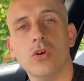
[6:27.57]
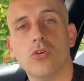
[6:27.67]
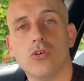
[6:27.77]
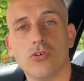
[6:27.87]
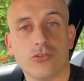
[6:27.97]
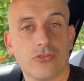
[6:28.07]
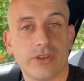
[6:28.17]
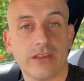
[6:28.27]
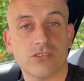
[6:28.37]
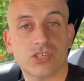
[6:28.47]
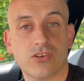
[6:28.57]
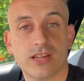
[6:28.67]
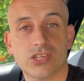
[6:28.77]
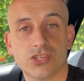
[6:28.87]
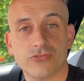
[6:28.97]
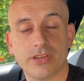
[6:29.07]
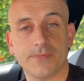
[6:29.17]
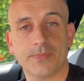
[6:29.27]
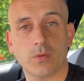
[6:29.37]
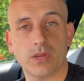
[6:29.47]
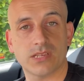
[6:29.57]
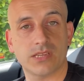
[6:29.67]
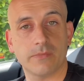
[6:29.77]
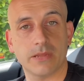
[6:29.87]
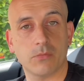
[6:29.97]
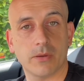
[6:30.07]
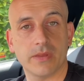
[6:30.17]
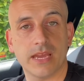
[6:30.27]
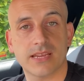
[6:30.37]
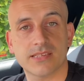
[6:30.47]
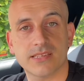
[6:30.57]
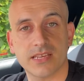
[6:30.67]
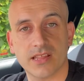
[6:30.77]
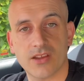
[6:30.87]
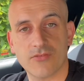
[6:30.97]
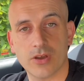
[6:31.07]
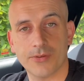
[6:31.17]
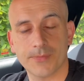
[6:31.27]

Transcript: or you're near a side street where somebody might be exiting that road.